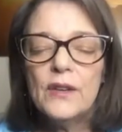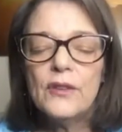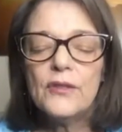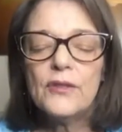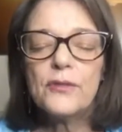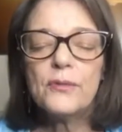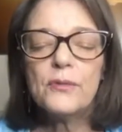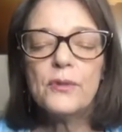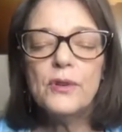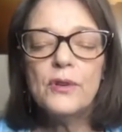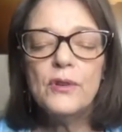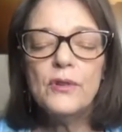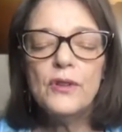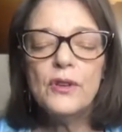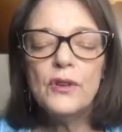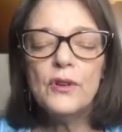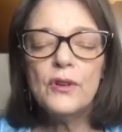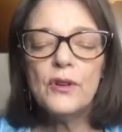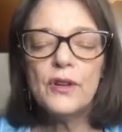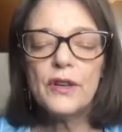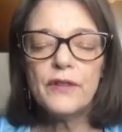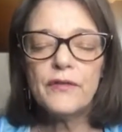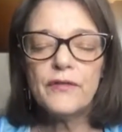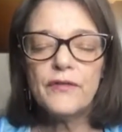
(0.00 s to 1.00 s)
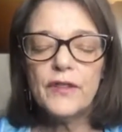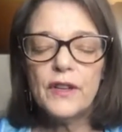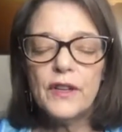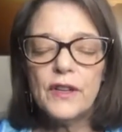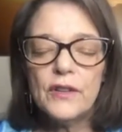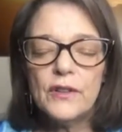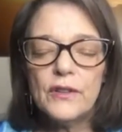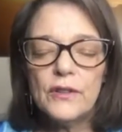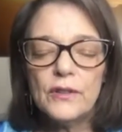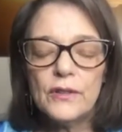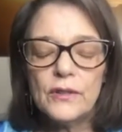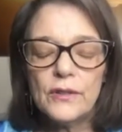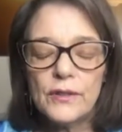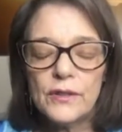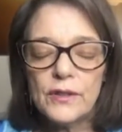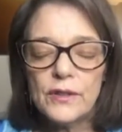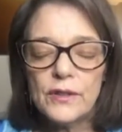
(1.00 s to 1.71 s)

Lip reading: through the auric field,